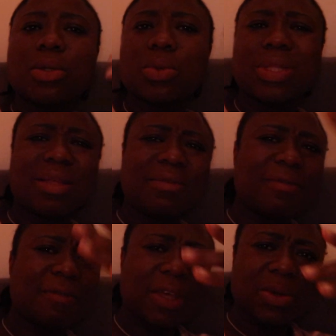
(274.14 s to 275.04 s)
whole thing
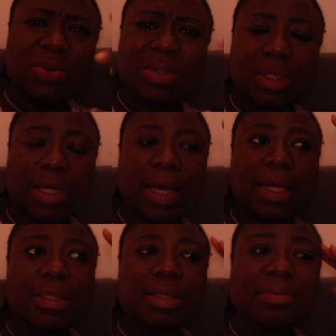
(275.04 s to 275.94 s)
filled
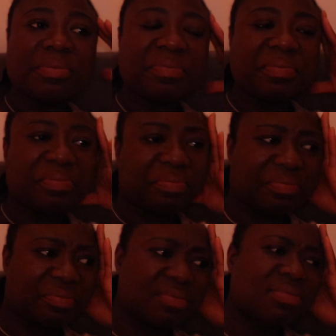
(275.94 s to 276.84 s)
and
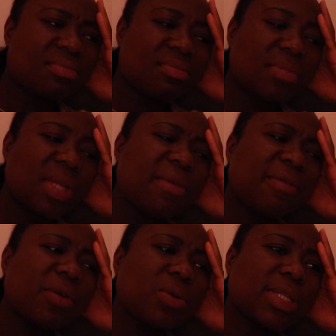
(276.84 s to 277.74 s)
it
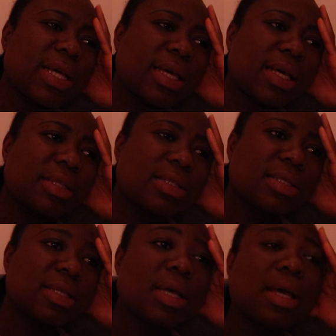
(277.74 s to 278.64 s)
feels like
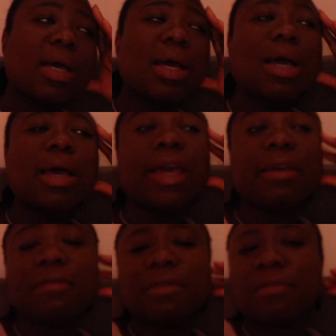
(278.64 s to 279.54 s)
it's
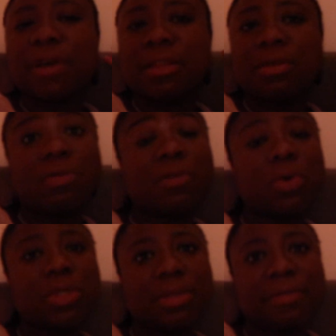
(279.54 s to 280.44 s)
hay fever. Of
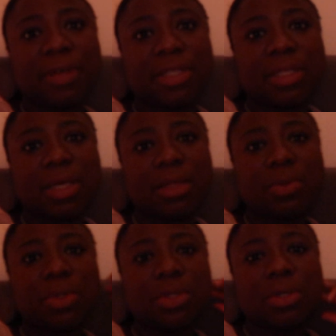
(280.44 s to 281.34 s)
course, the first thing
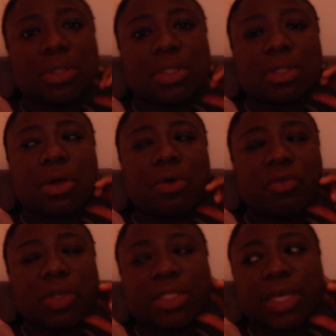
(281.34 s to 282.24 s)
anyone does is
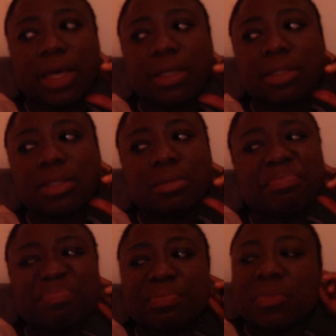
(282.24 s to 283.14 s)
COVID test.
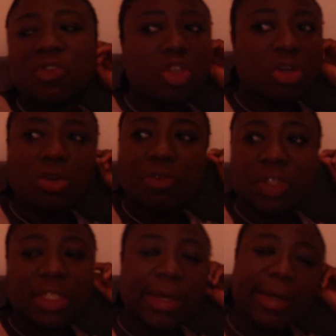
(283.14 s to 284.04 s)
Don't
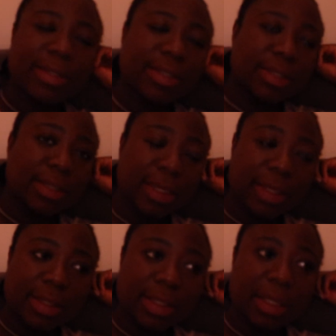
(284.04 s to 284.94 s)
COVID test is
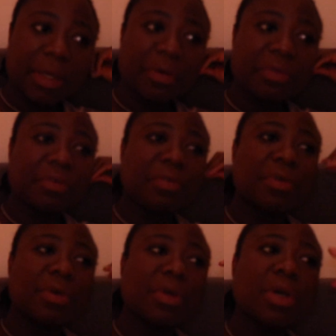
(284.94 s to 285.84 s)
negative.
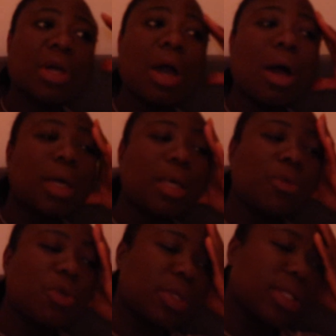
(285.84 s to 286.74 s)
I'll
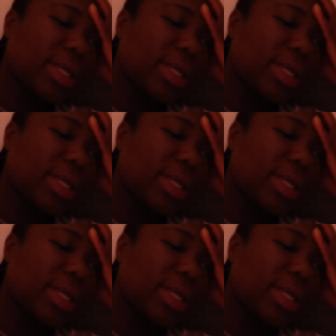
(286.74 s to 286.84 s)
keep doing the